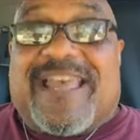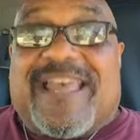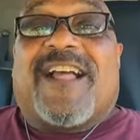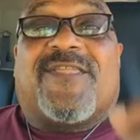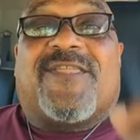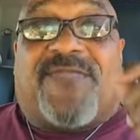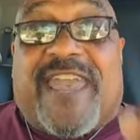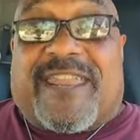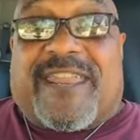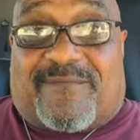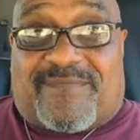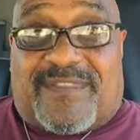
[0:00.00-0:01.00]

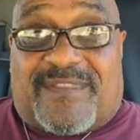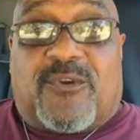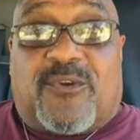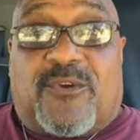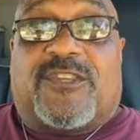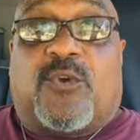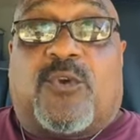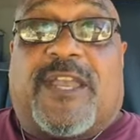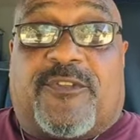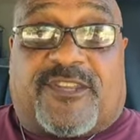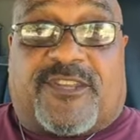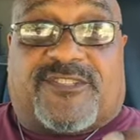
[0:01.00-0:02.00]
Then you either
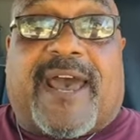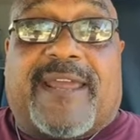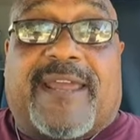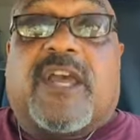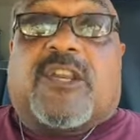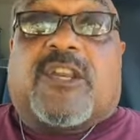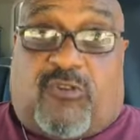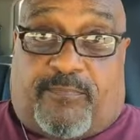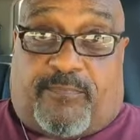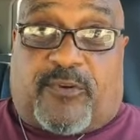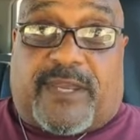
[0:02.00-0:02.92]
decide to rebuke it